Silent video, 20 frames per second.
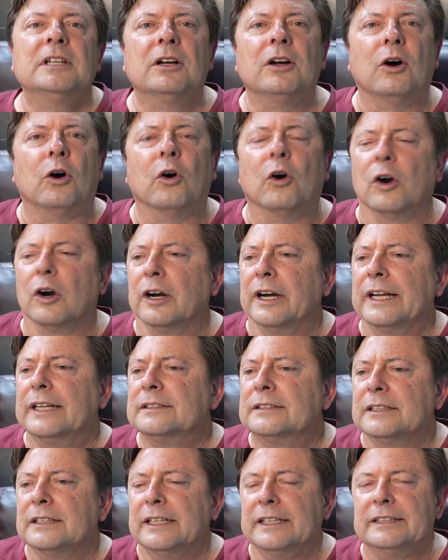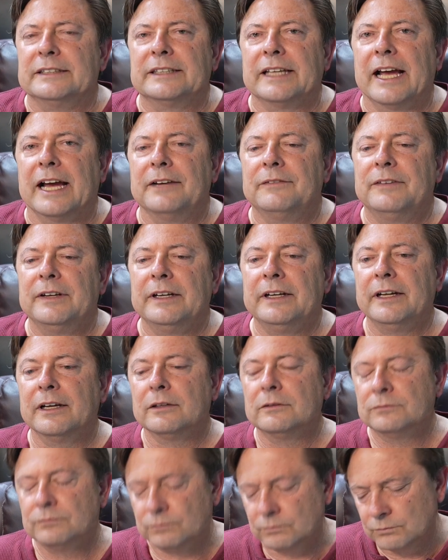Or is it a sad video?